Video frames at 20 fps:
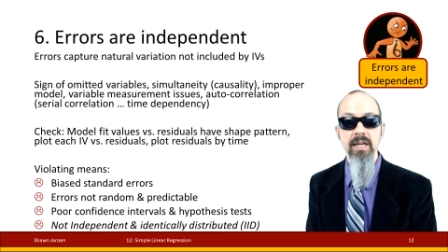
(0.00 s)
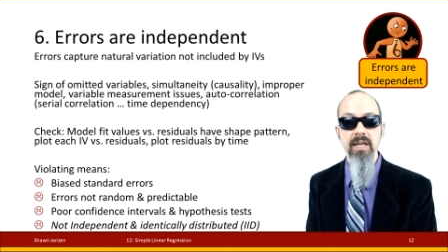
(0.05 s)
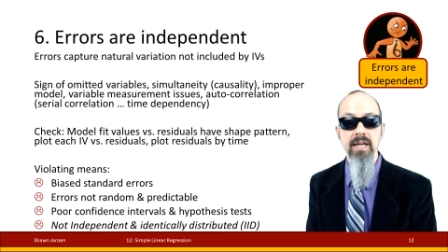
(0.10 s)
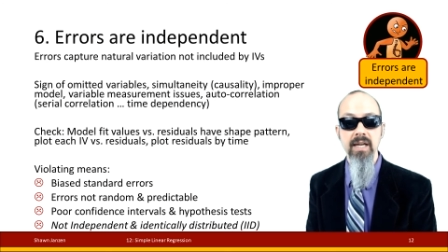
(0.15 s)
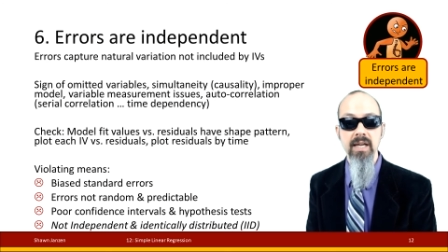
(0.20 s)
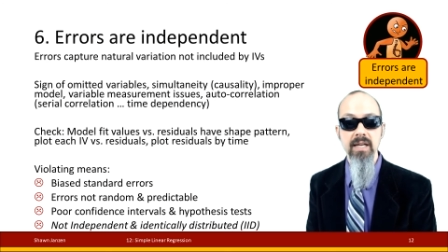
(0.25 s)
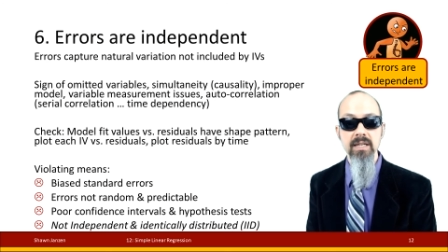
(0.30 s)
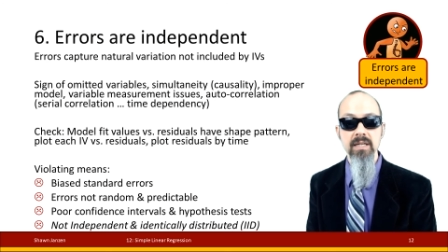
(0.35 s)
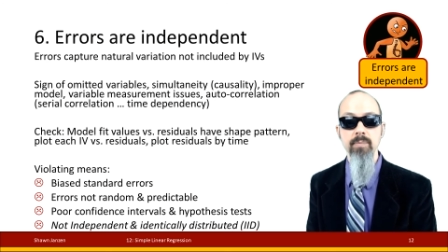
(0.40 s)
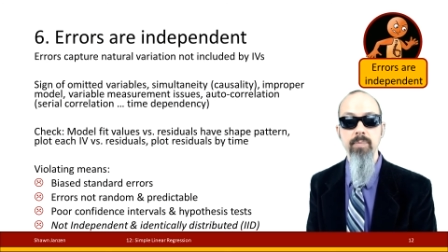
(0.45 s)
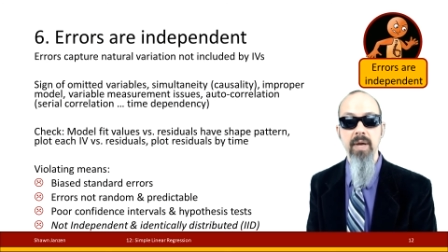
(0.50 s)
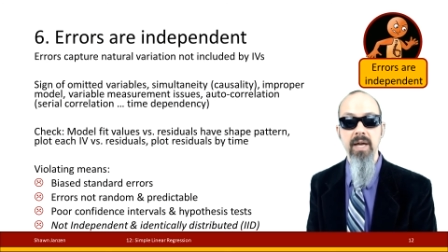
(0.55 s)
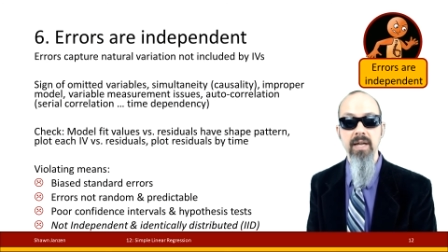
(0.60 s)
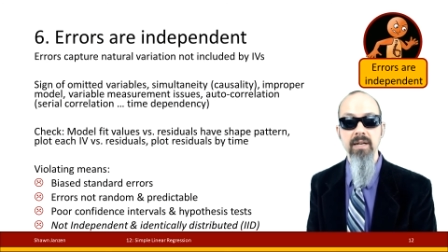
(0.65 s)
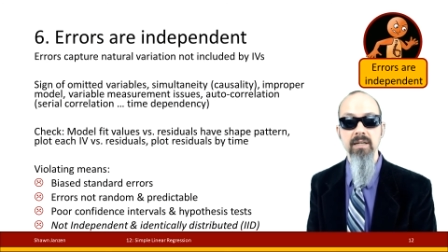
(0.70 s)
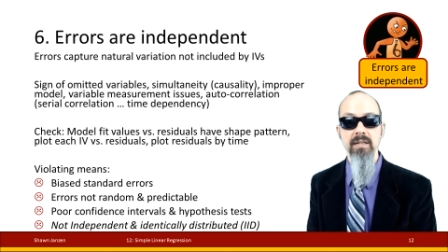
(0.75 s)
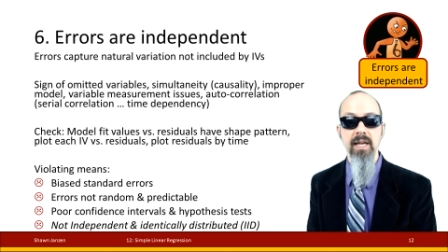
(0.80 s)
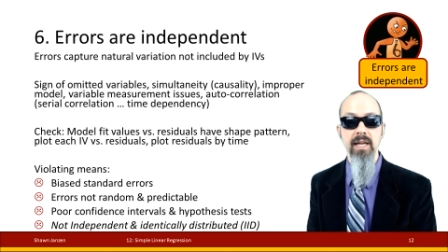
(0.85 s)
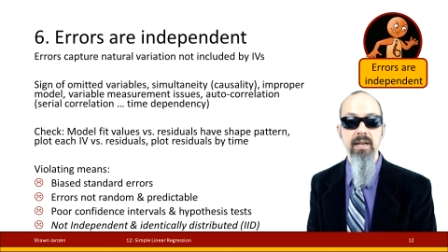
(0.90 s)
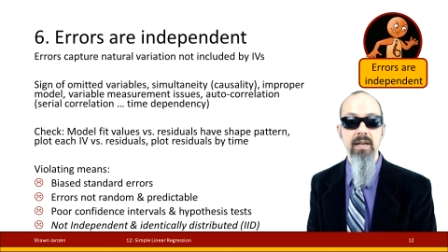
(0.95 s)

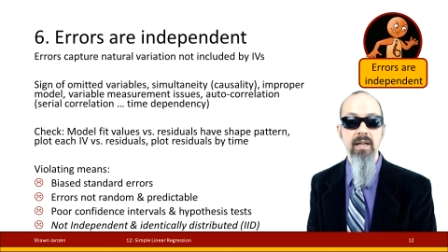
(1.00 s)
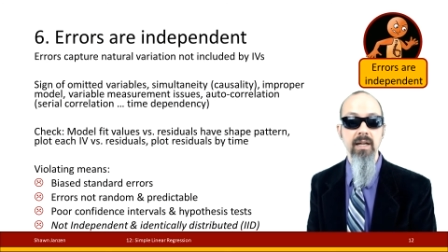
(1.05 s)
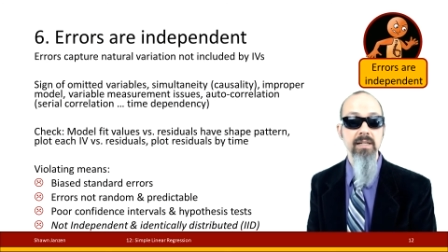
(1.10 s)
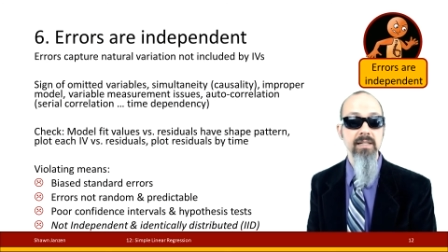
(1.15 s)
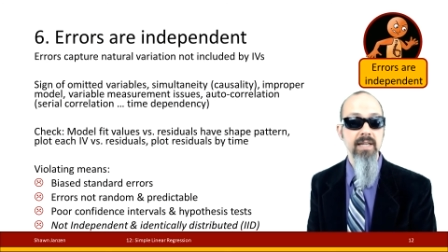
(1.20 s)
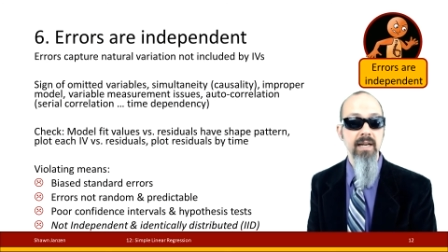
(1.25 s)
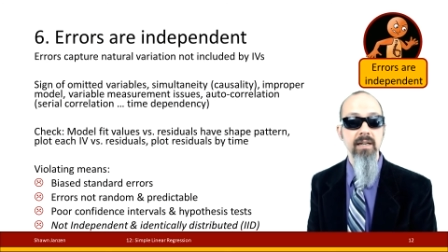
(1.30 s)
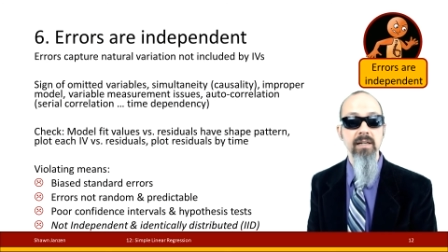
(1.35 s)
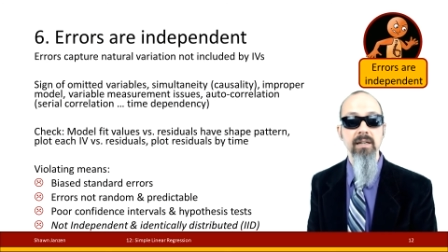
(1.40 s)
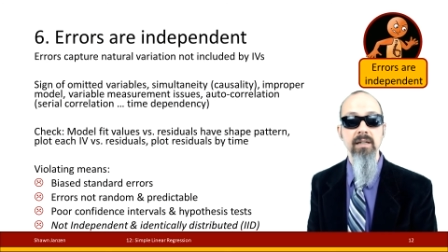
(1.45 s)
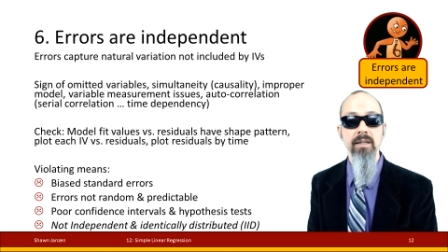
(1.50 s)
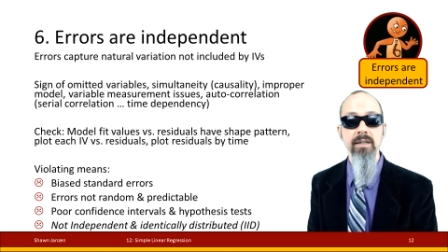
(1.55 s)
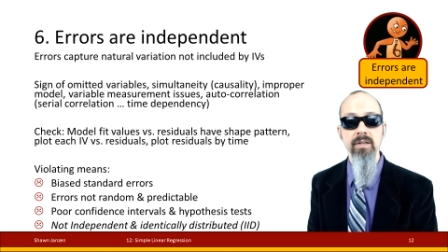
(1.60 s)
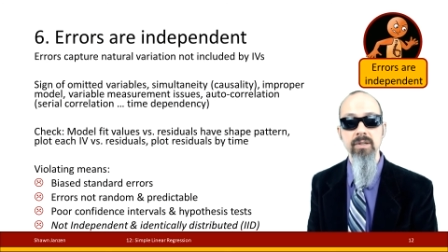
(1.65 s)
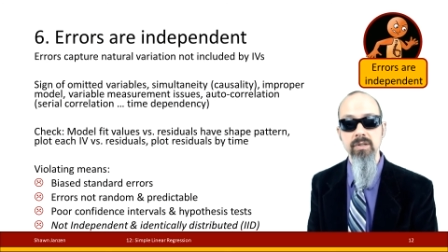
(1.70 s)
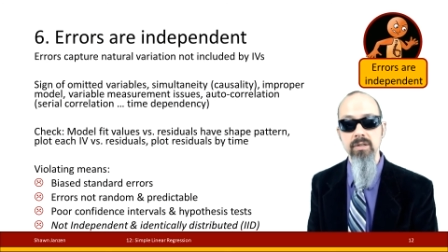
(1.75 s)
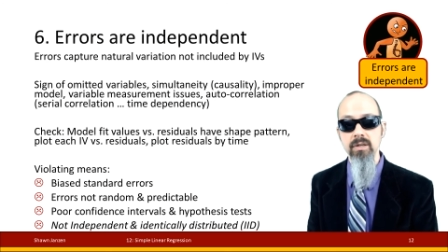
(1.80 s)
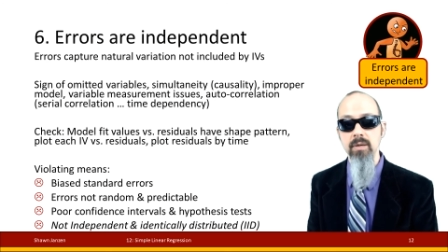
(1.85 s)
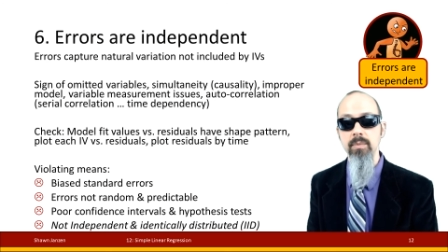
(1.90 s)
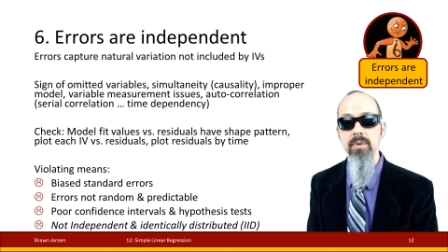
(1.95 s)
independent and identically
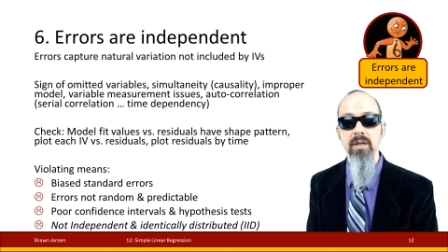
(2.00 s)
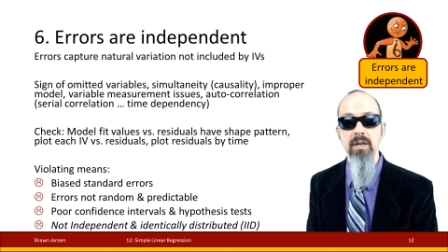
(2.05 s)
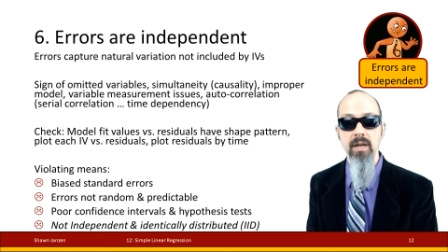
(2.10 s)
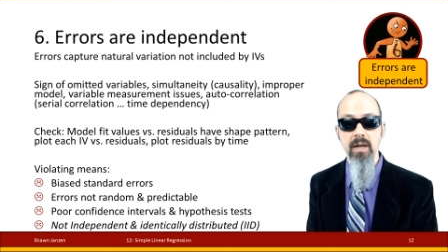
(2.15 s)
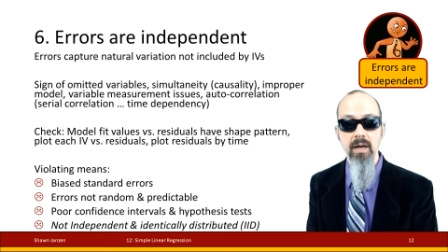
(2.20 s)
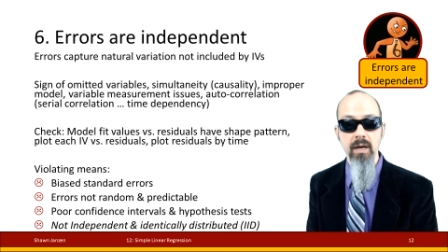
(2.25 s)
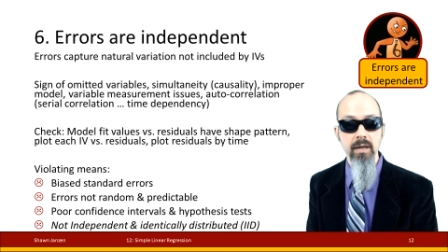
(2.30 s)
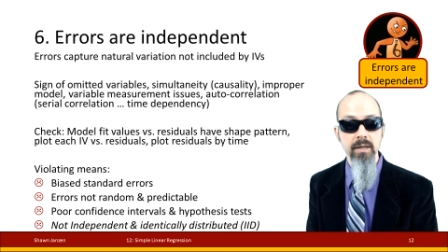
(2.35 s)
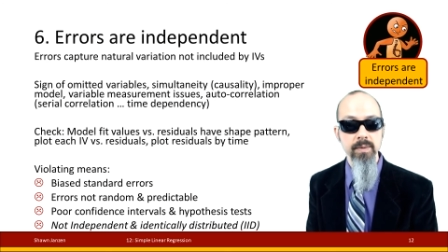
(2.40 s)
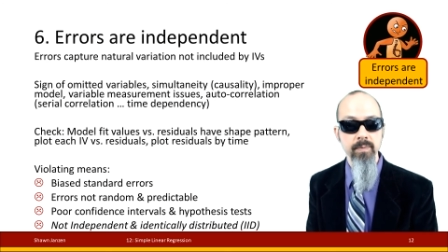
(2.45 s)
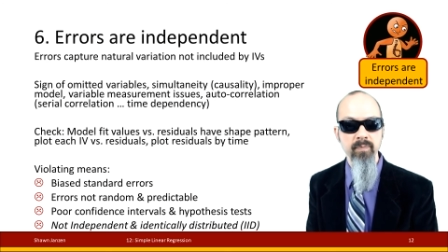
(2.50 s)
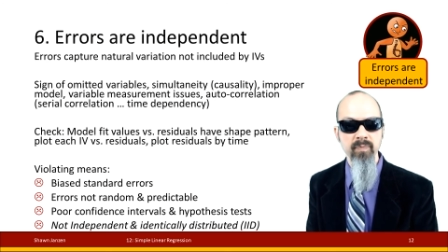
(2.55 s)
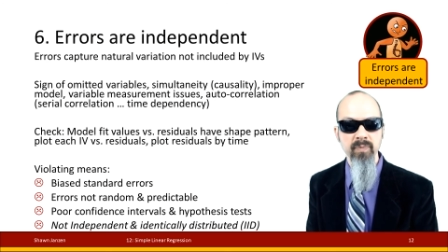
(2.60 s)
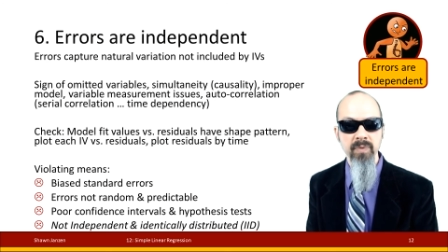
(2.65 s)
distributed errors.